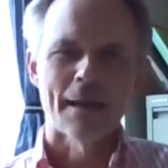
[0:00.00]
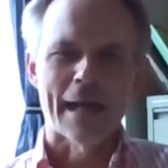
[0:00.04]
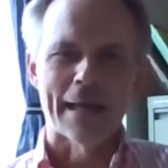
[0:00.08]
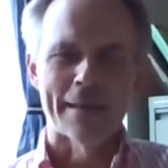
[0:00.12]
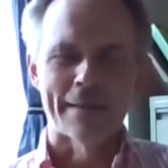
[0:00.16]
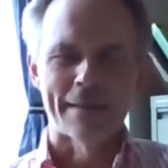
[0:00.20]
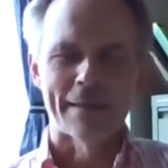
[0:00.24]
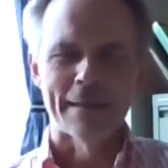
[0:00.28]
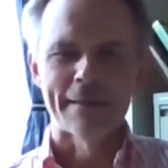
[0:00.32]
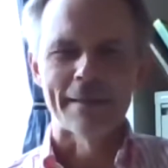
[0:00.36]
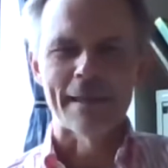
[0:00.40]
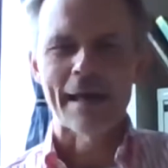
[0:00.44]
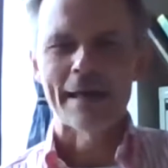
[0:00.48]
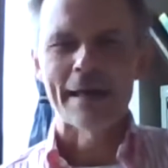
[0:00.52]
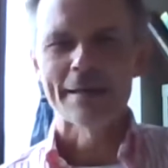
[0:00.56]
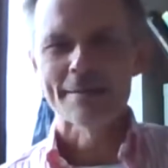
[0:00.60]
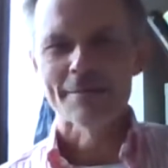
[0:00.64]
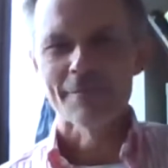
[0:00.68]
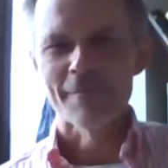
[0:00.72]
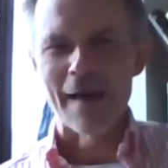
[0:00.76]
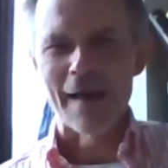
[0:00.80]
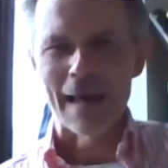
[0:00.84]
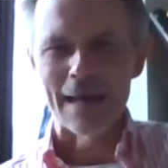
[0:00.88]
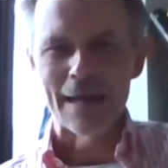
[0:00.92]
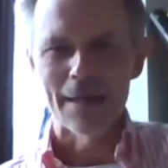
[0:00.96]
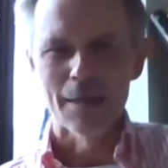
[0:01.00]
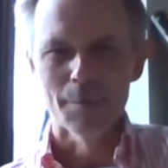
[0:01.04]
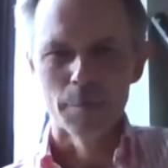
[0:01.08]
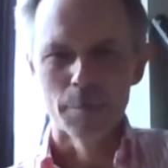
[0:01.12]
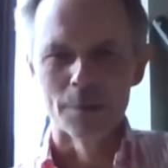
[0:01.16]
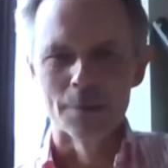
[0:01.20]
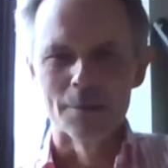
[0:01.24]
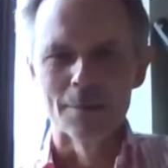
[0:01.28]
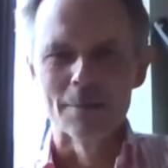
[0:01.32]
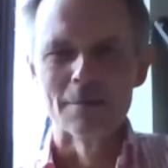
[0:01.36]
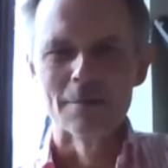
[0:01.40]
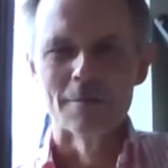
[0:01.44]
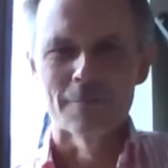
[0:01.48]
and then that is
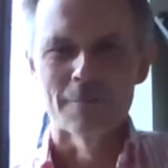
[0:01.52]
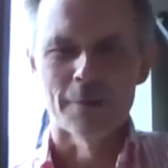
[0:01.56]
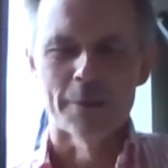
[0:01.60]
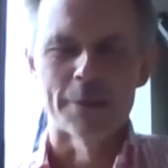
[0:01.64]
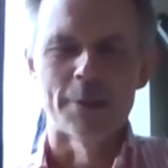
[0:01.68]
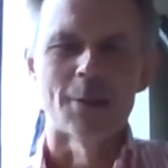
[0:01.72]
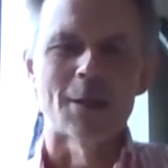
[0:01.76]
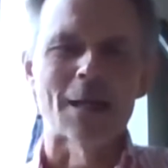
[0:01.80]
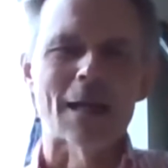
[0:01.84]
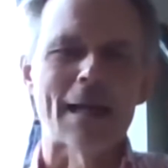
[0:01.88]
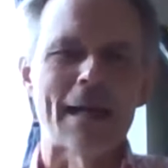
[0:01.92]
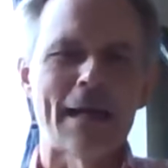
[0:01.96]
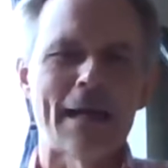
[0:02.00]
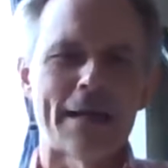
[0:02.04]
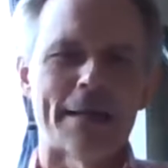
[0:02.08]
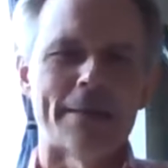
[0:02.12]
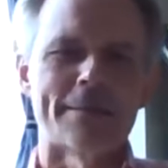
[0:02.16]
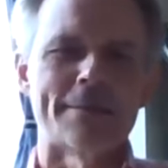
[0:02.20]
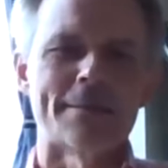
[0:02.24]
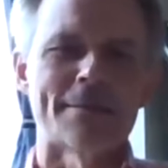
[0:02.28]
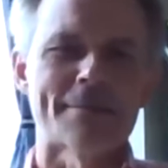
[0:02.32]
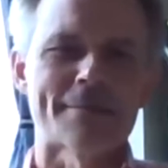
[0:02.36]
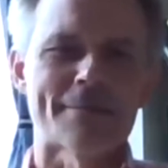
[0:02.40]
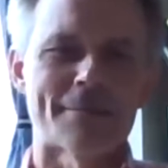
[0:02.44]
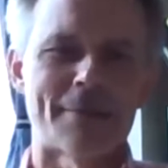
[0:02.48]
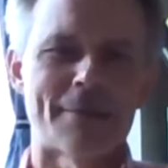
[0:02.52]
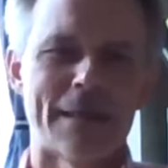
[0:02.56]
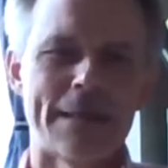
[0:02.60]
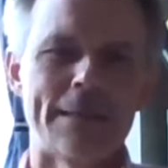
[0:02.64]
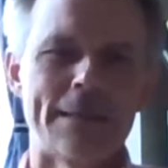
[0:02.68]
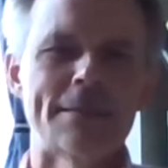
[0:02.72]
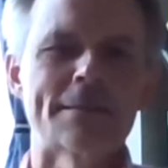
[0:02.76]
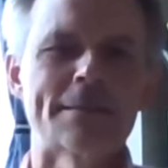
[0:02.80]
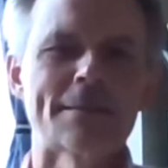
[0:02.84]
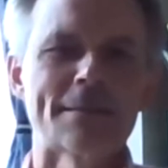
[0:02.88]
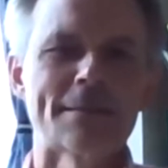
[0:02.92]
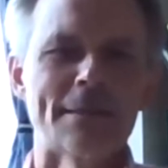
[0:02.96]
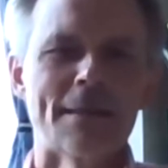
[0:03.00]
valuable for your clients, right?